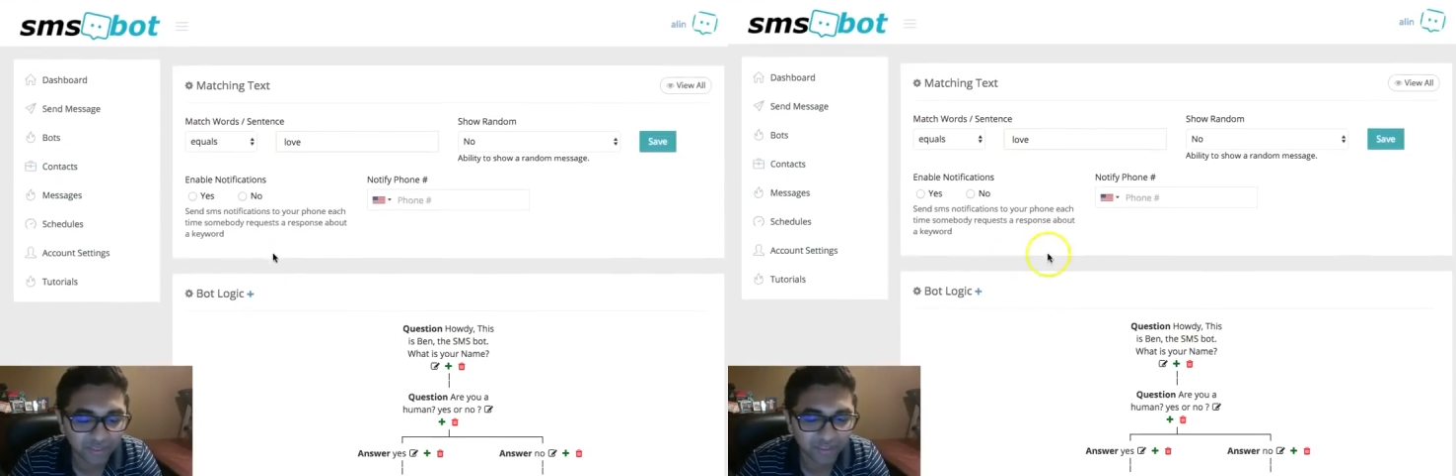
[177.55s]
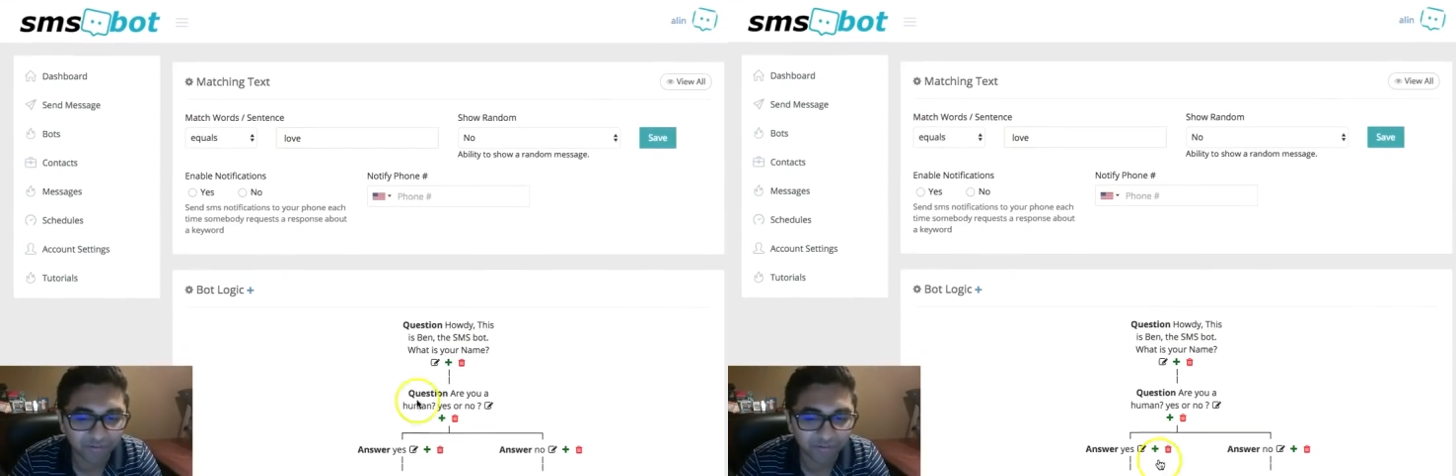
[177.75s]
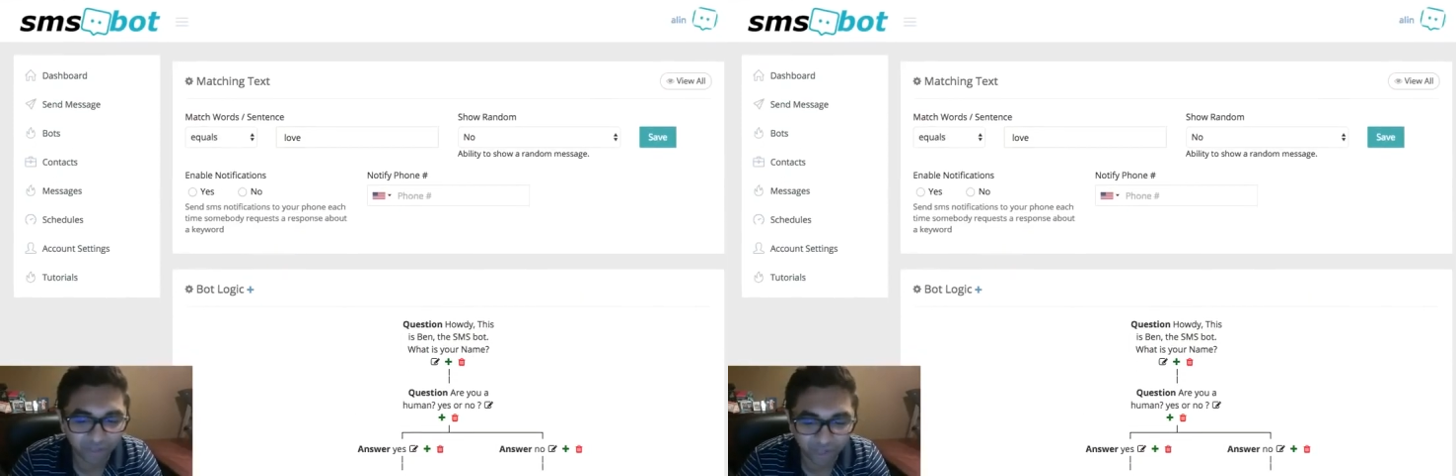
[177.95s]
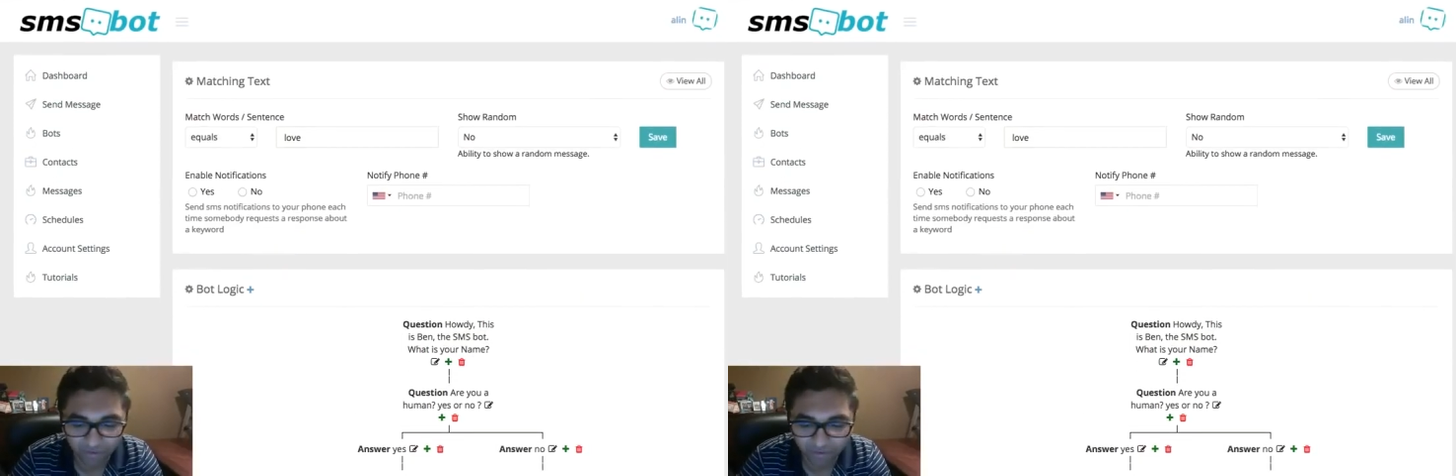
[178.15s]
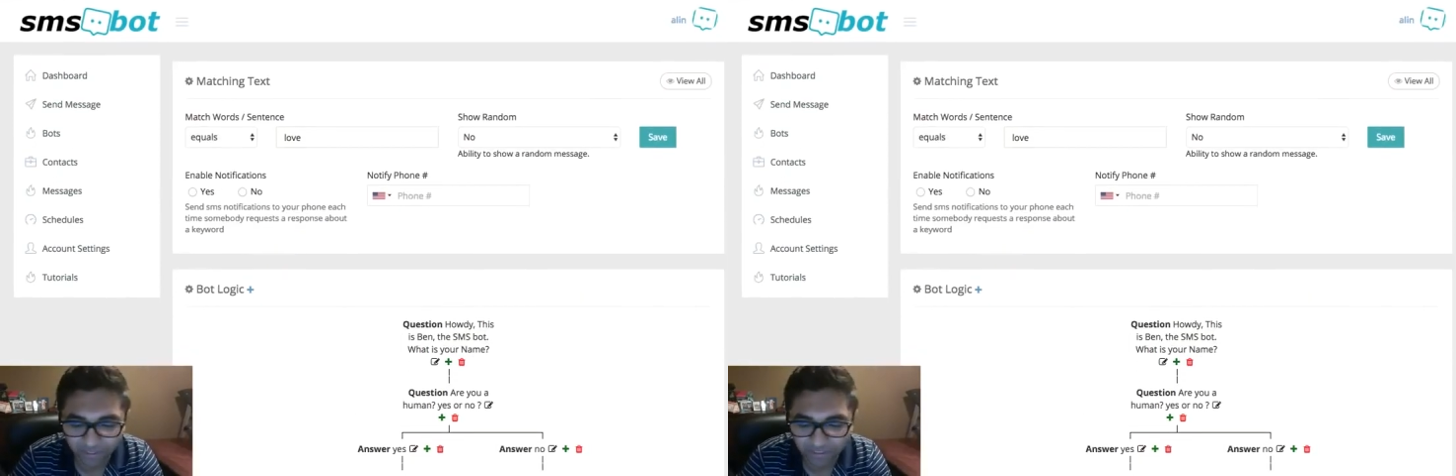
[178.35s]
There we go.
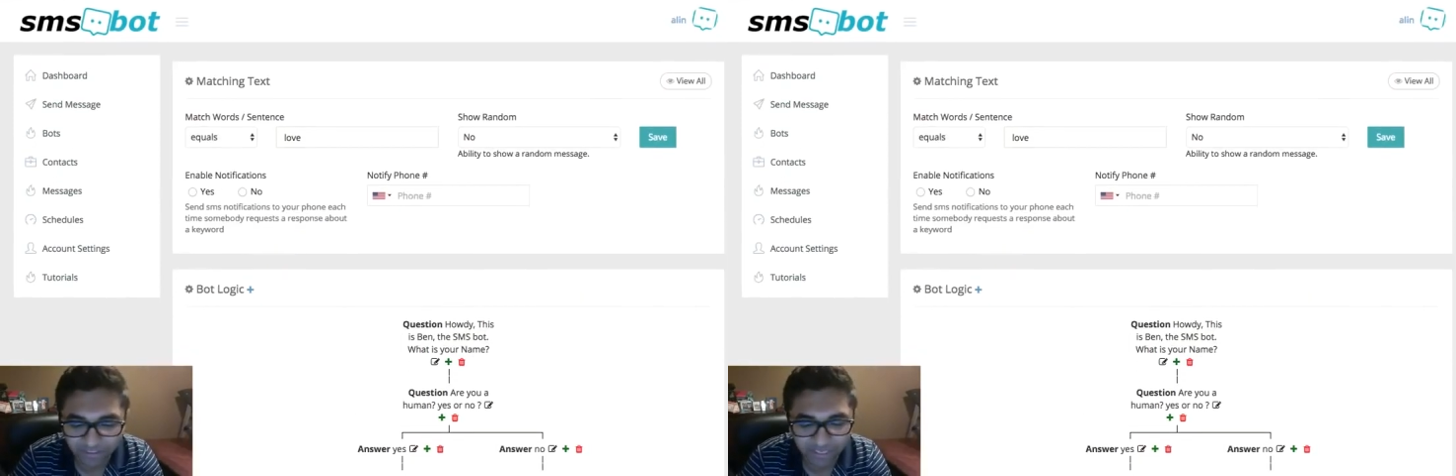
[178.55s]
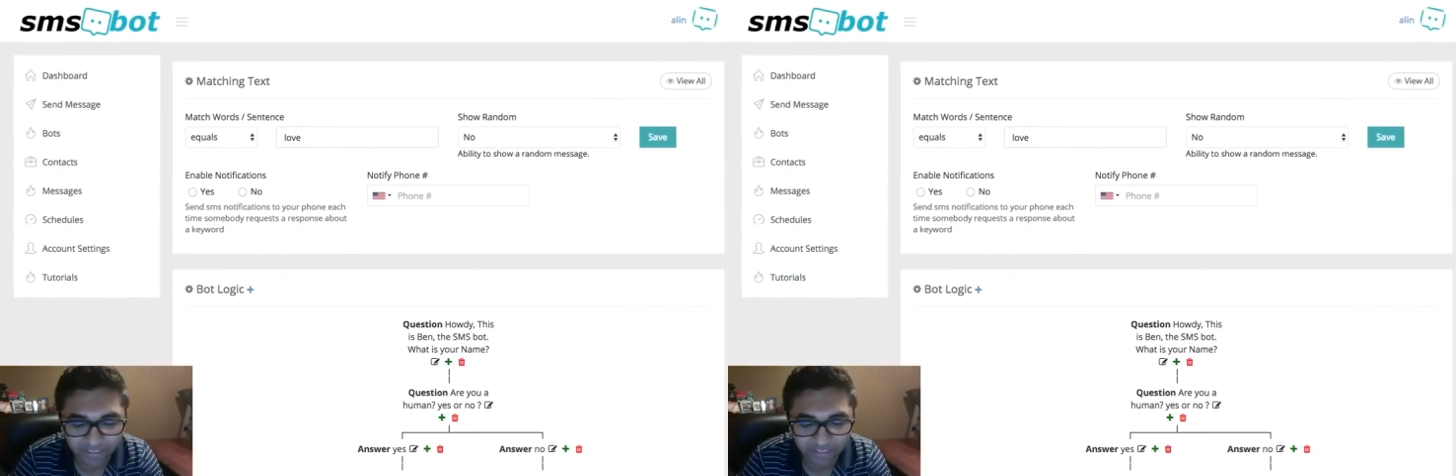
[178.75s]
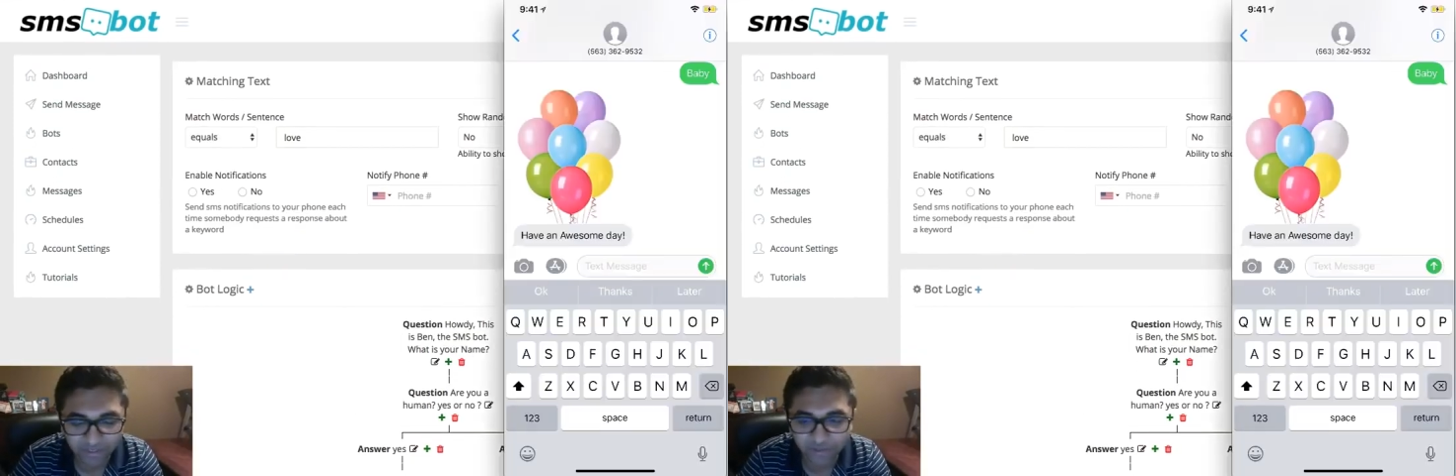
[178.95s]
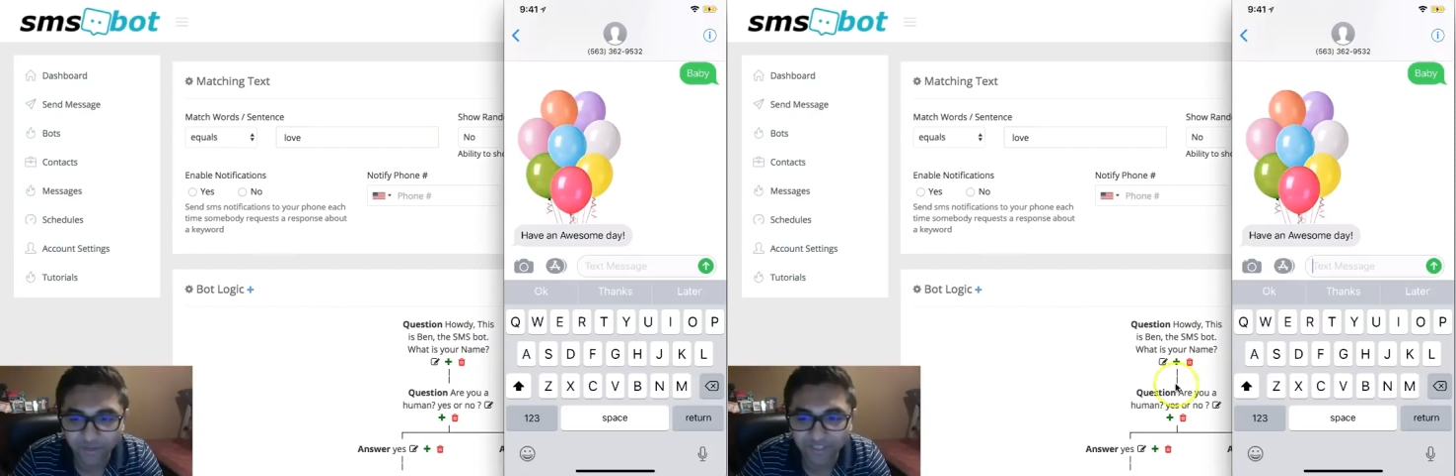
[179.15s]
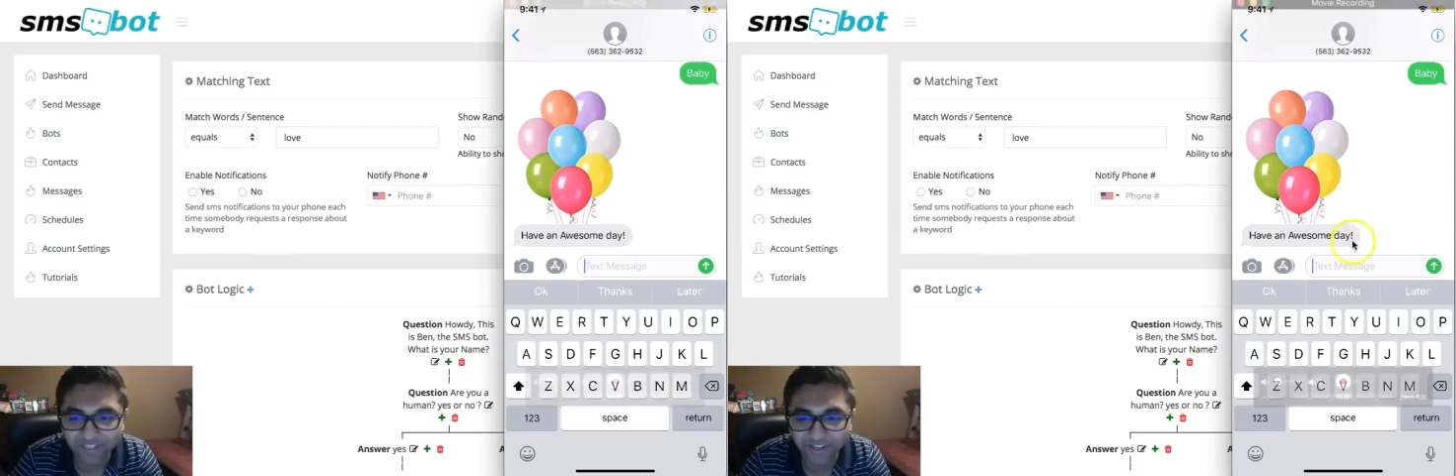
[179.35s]
It sent it
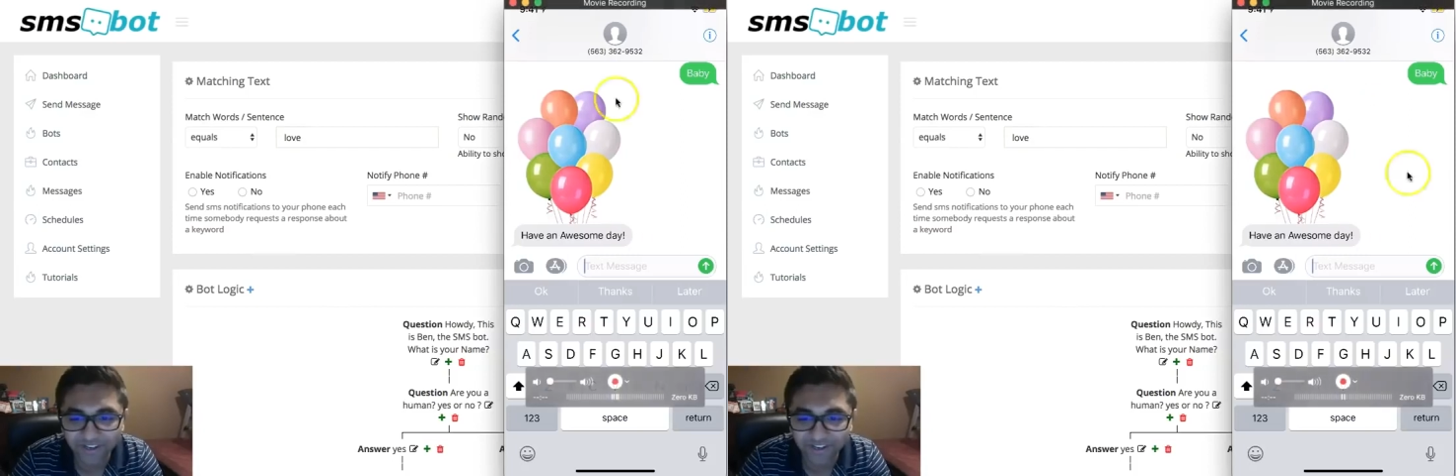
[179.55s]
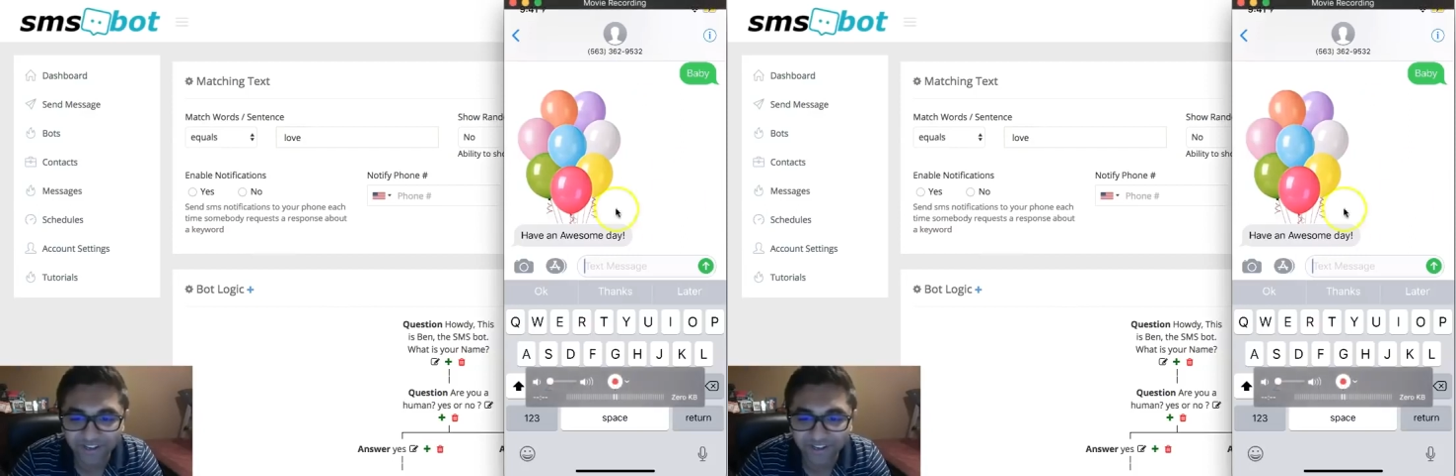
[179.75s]
right here.